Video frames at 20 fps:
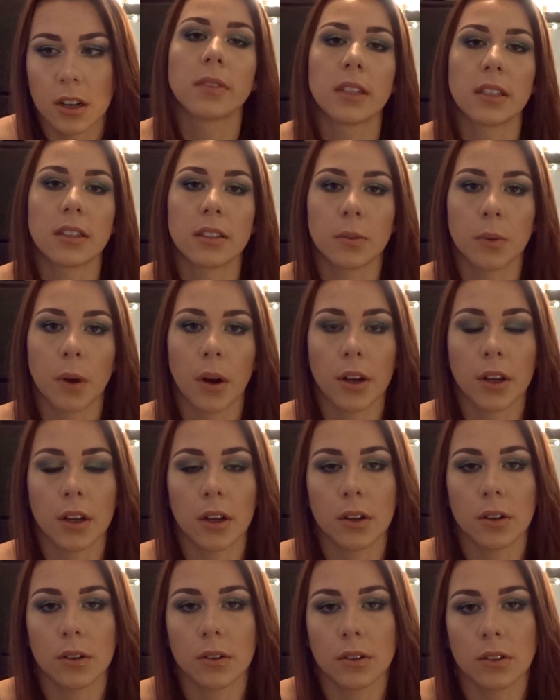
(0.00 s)
This is what I
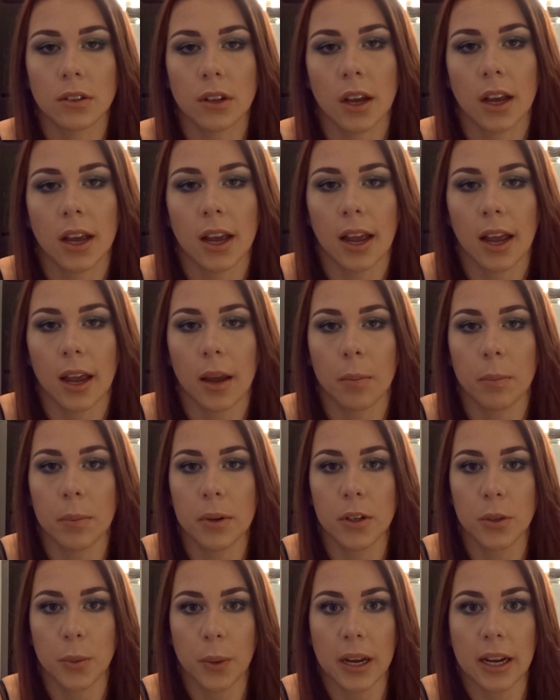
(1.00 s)
use in
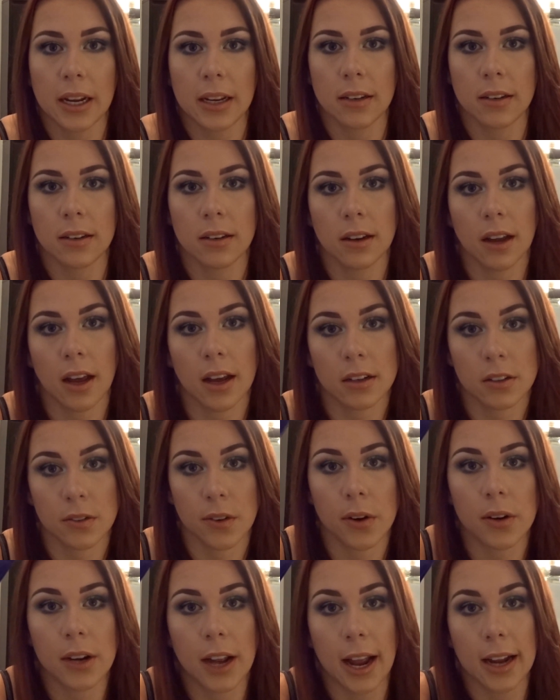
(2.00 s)
between
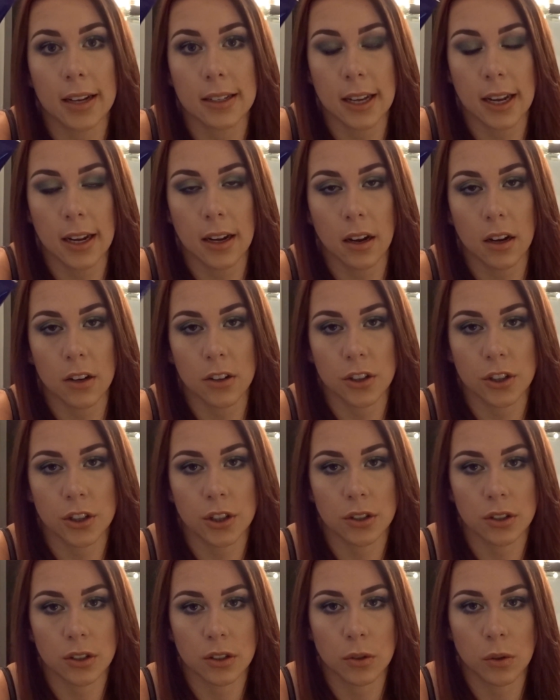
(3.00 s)
exfoliating. I just
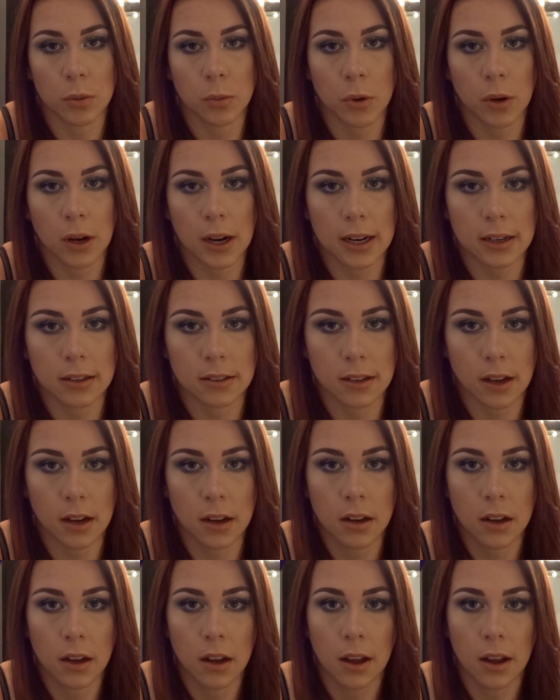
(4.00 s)
use a normal cleanser.